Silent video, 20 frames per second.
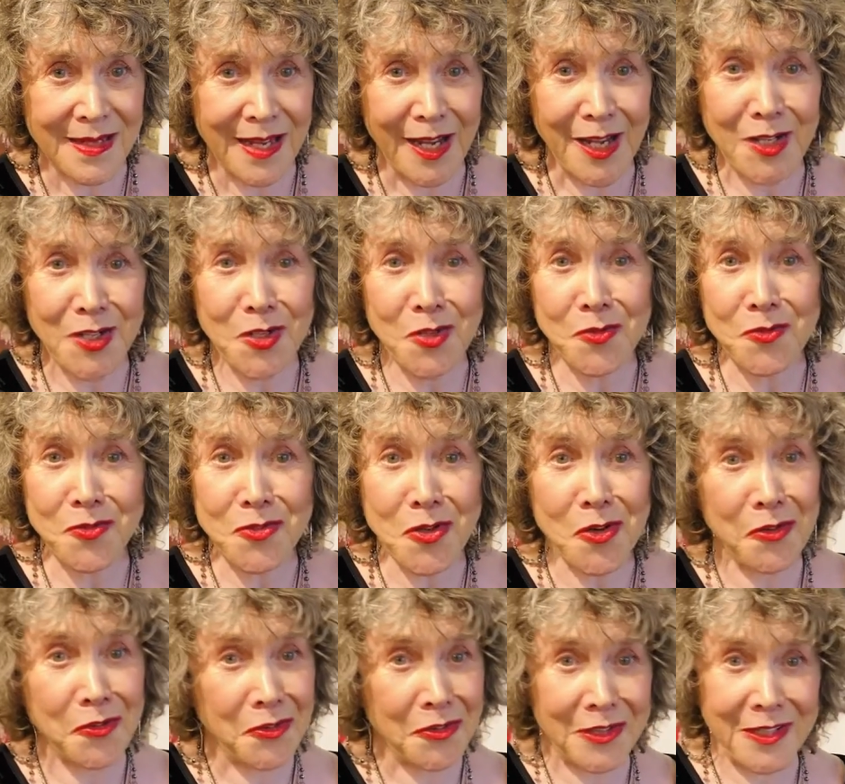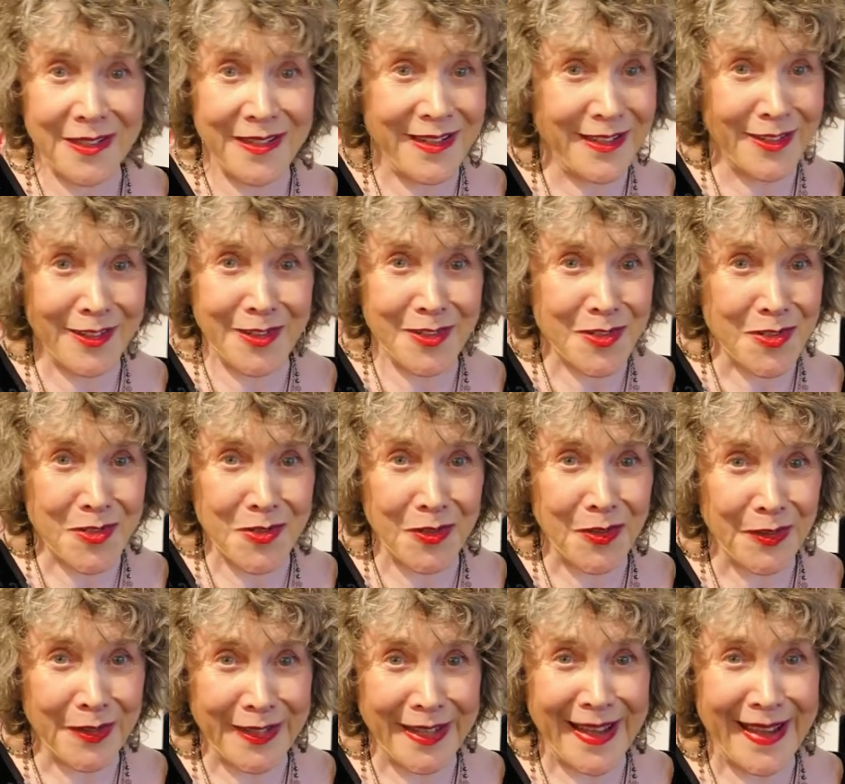And you totally can't
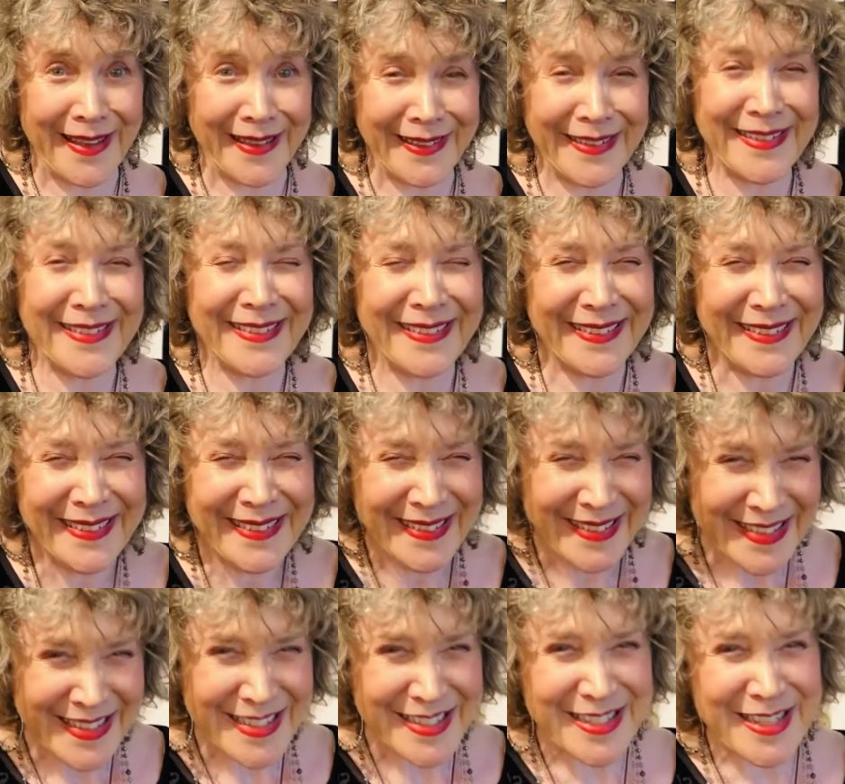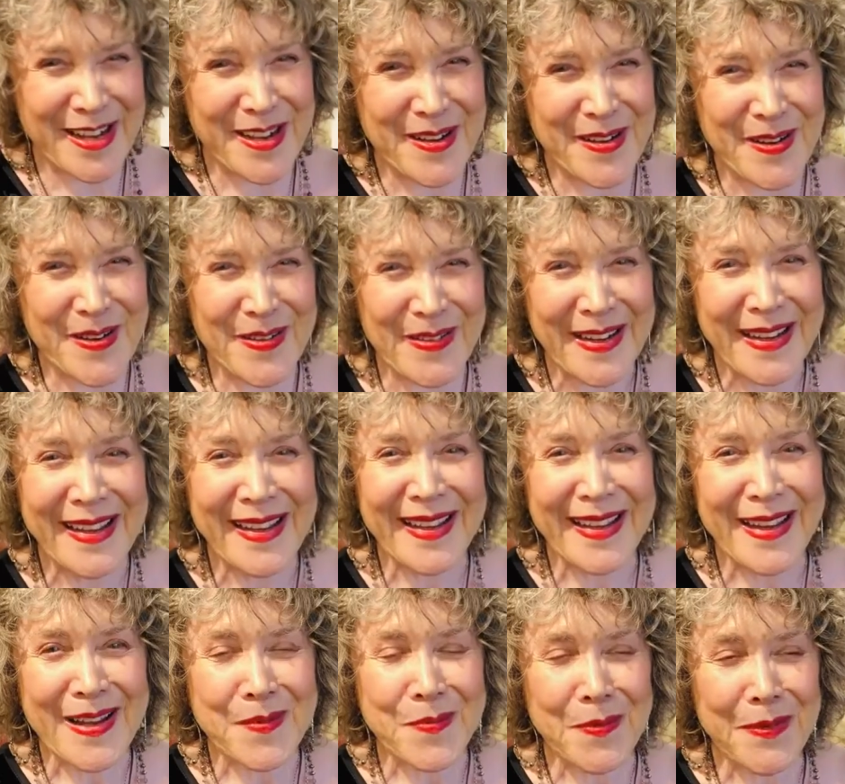control that. So
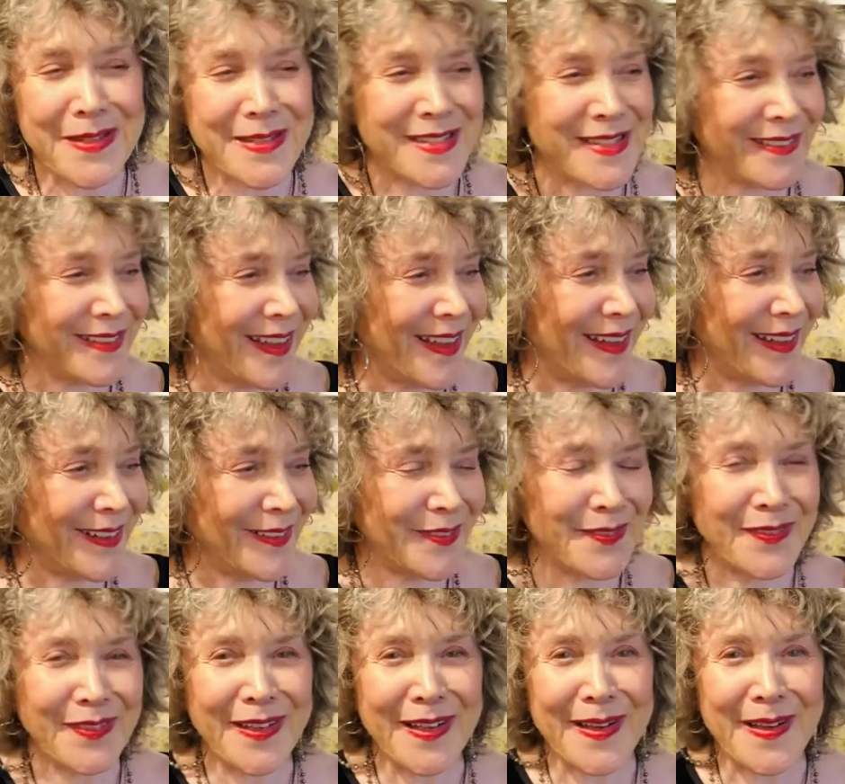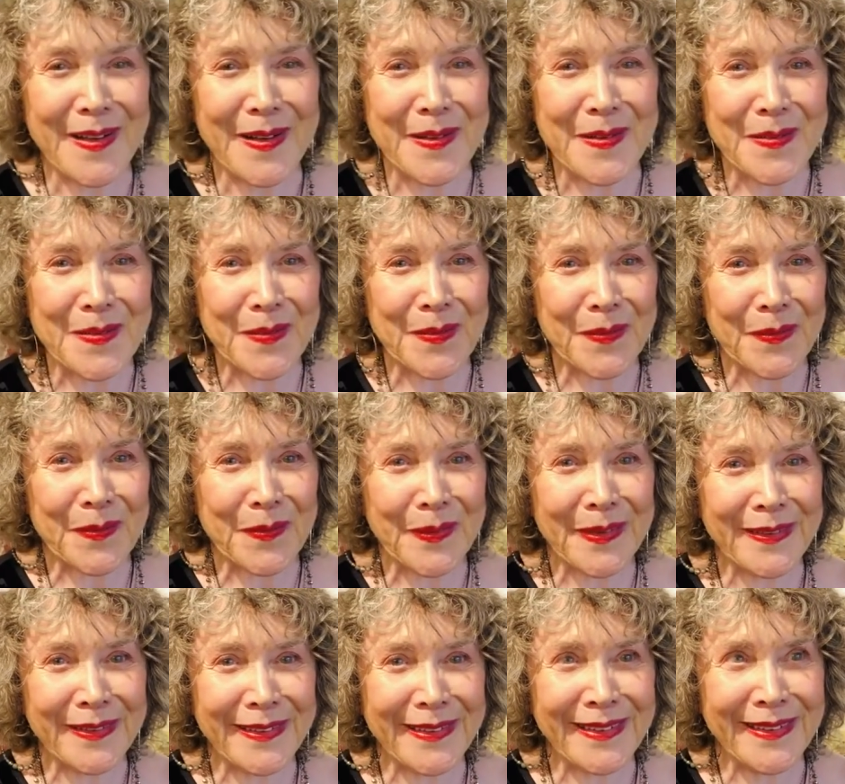it brings a lot of
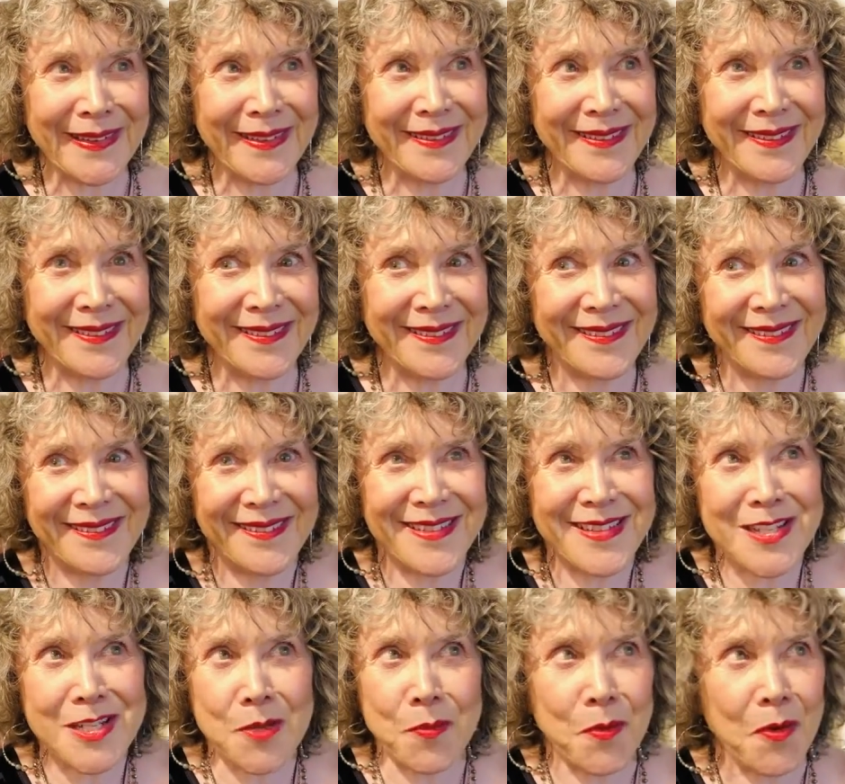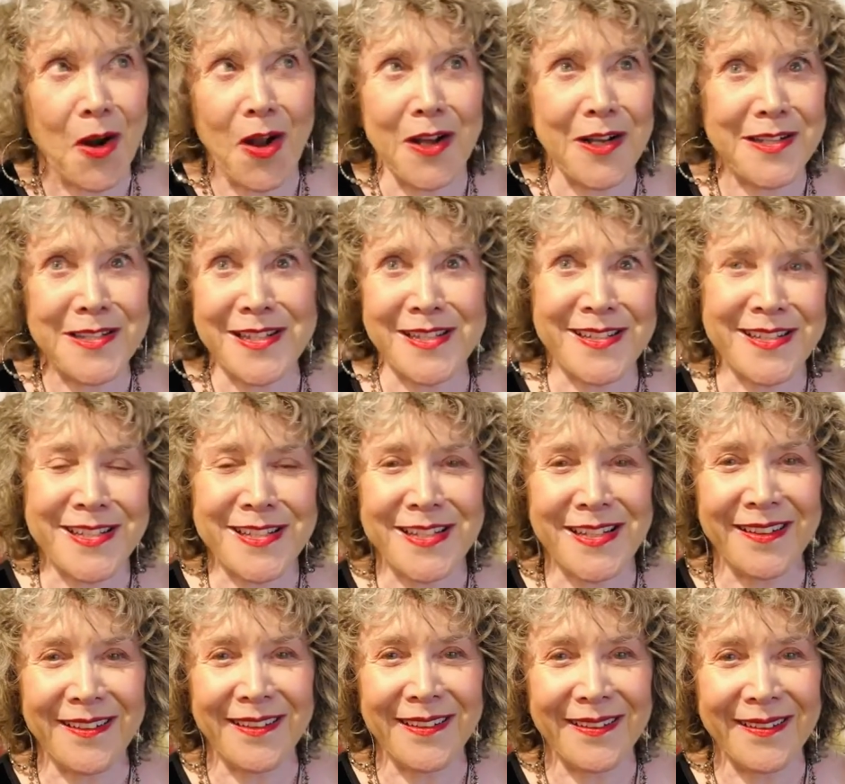really surprises
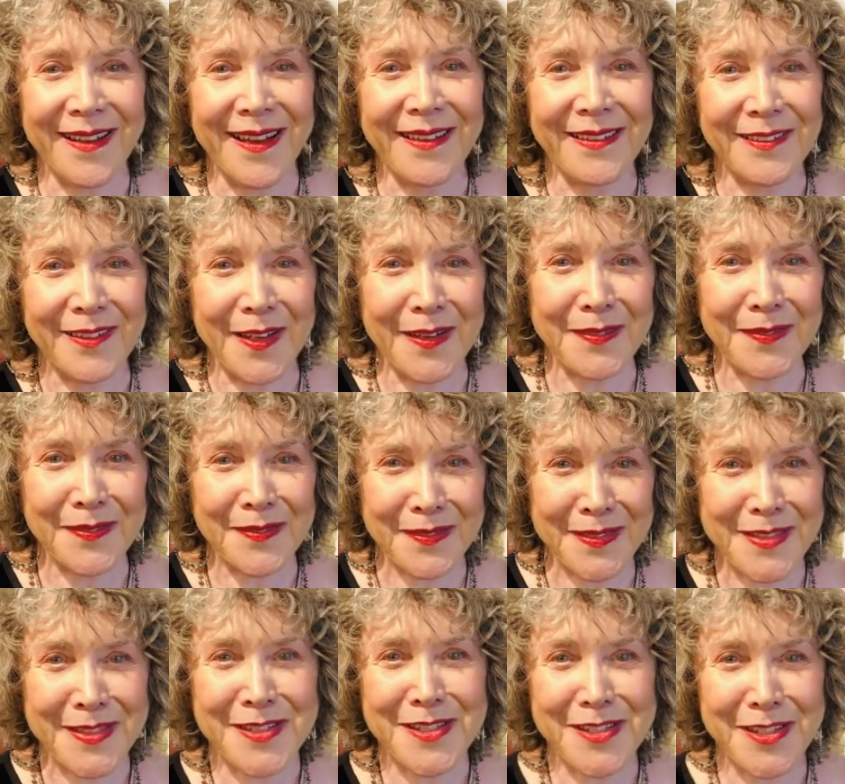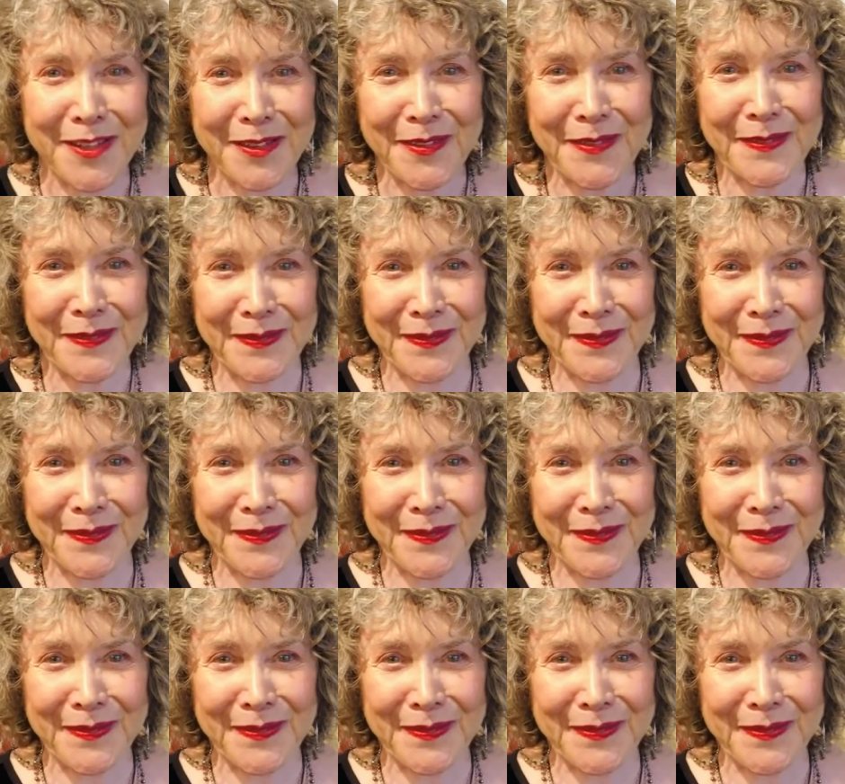that I love. So